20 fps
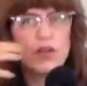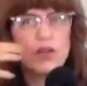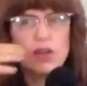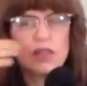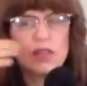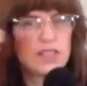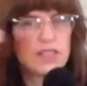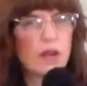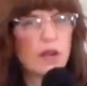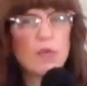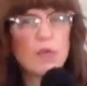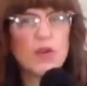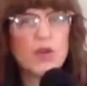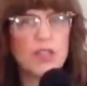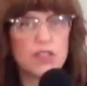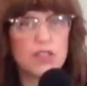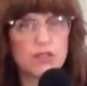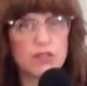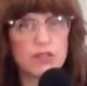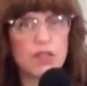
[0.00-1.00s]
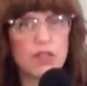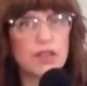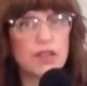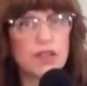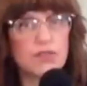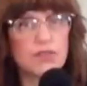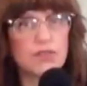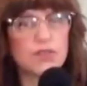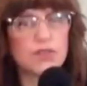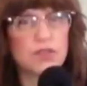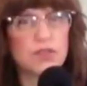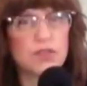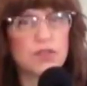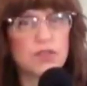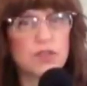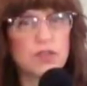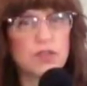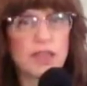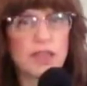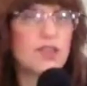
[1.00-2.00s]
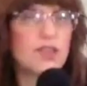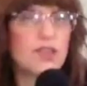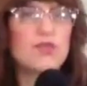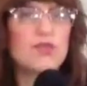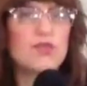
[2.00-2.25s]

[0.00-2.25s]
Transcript: someone in your life that you